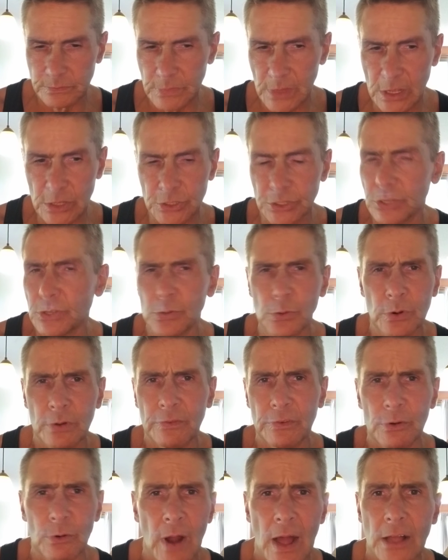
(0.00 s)
Institute of
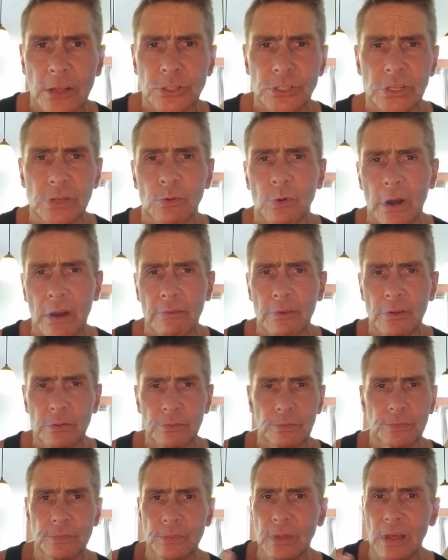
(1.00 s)
Virology, whatever
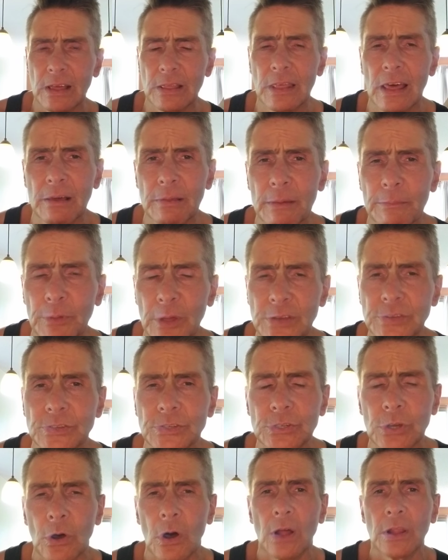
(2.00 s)
that place
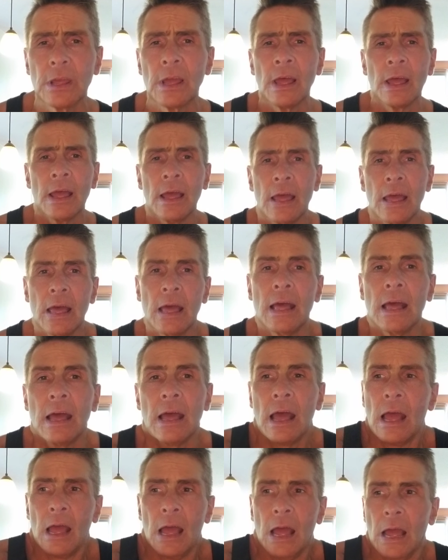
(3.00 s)
is called.
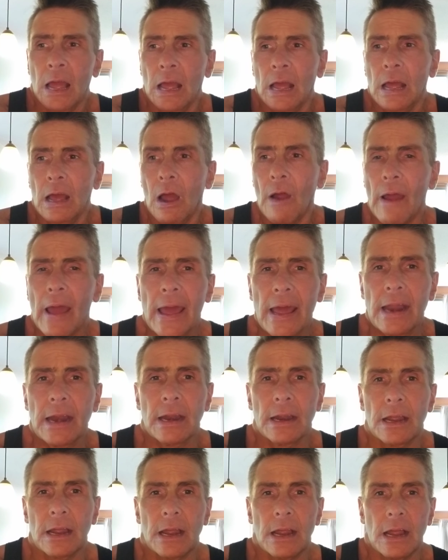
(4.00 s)
All right.
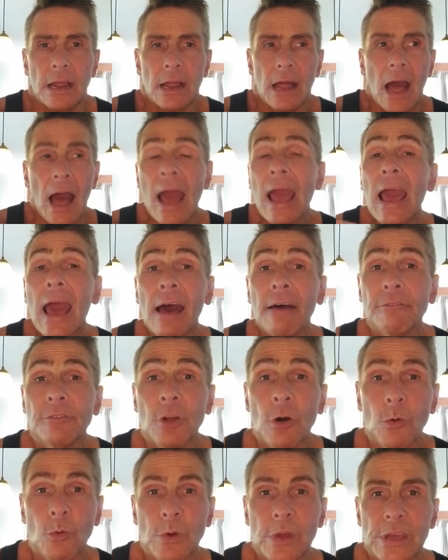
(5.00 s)
I have
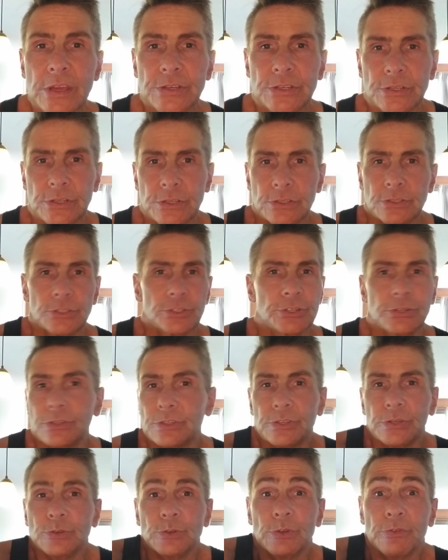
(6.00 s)
no reason
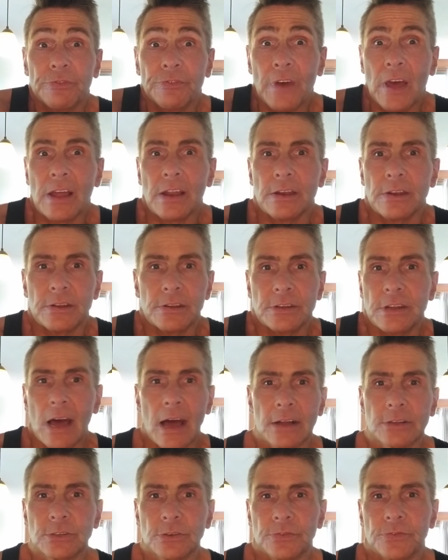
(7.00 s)
to defend
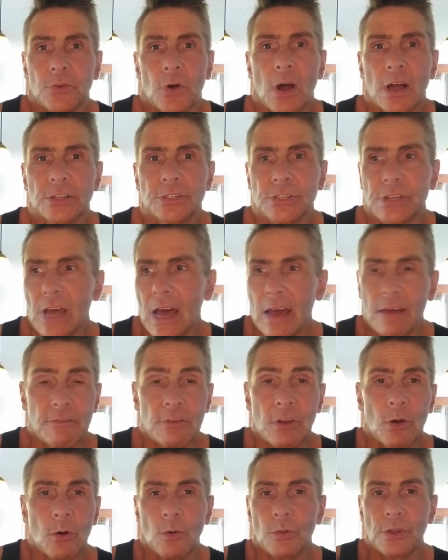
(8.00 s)
Dr. Fauci. I have
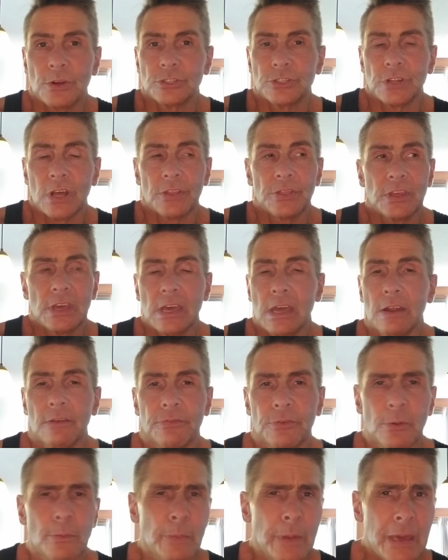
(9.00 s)
there's nothing in it
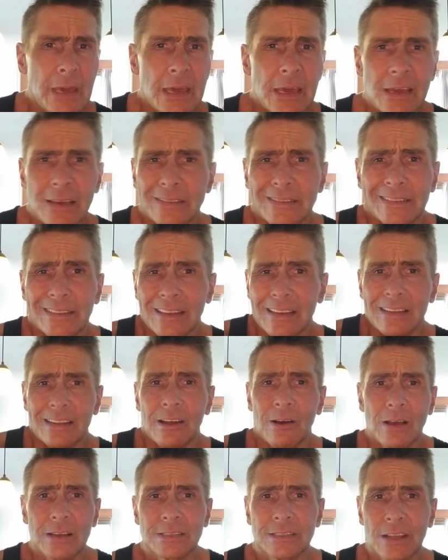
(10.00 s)
for me. He's, you
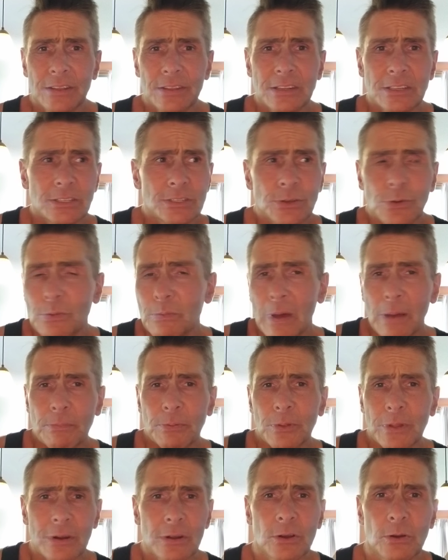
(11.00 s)
know, has nothing to do with my
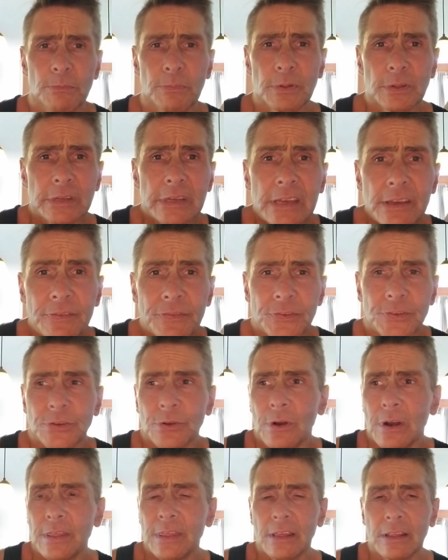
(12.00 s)
political beliefs
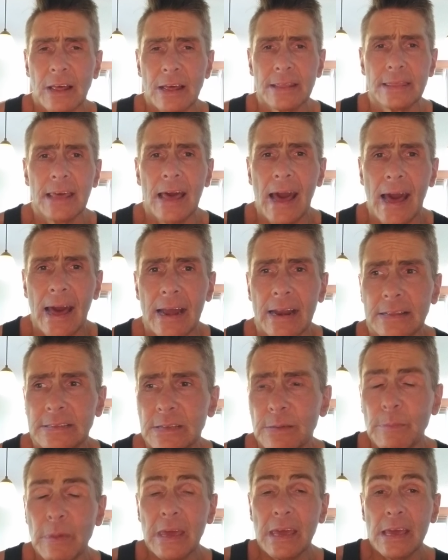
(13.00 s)
or anything like that.
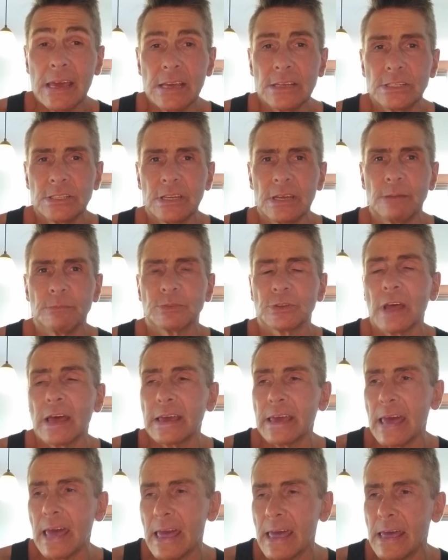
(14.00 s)
To me, he seems
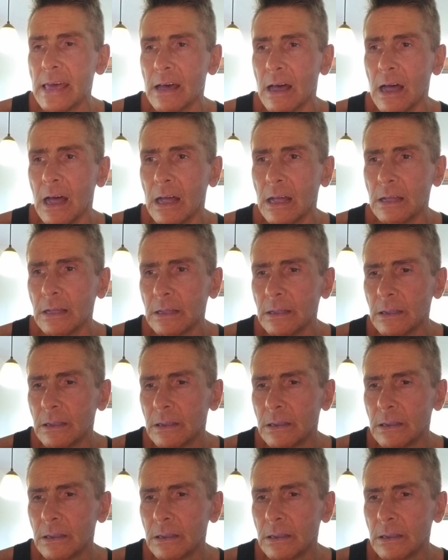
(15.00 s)
like a